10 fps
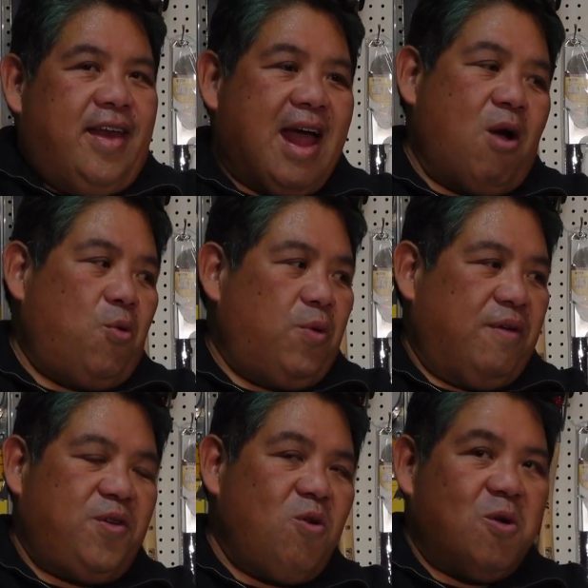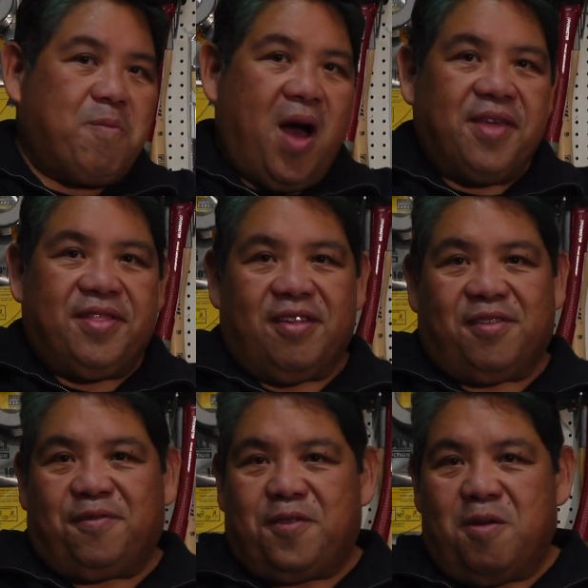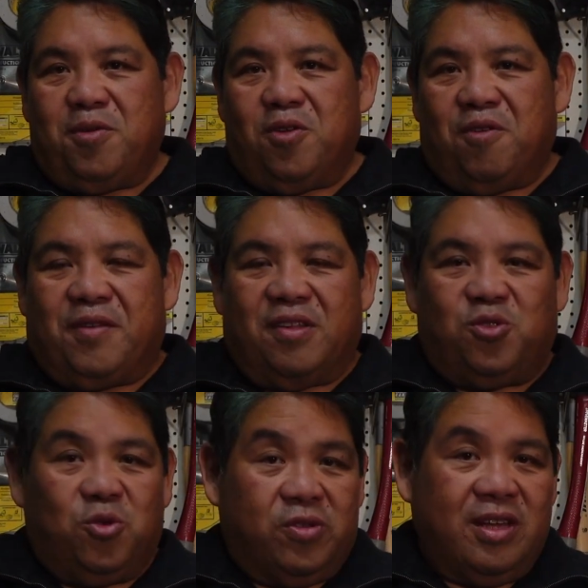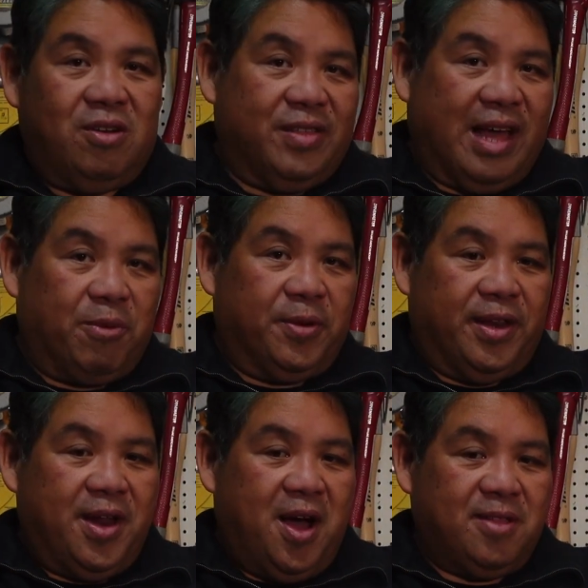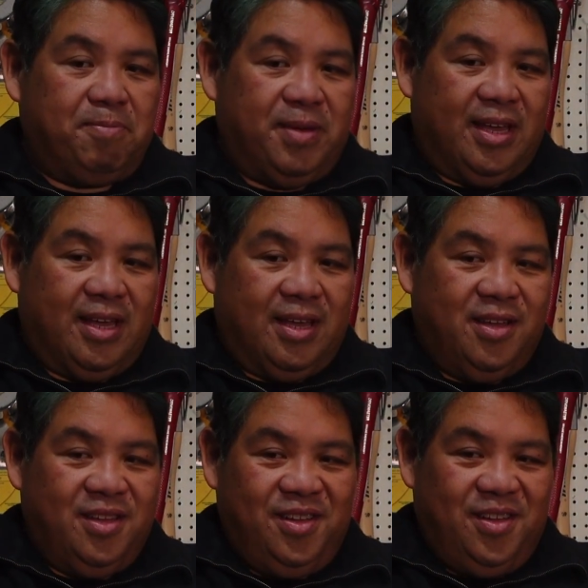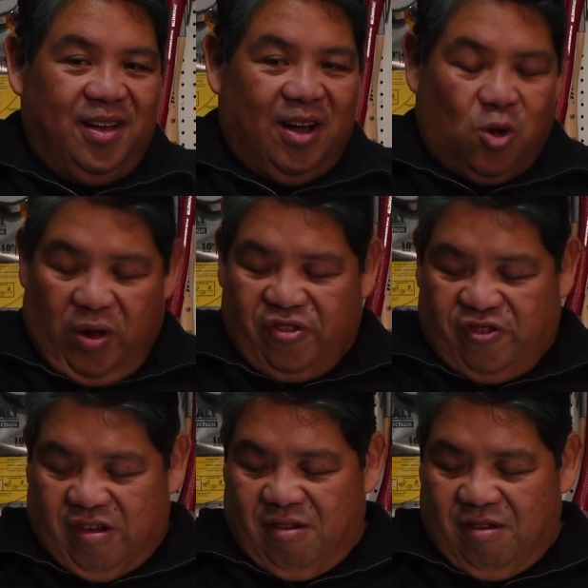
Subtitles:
Now, if you were to buy this from your Festool dealer, that would not be a question.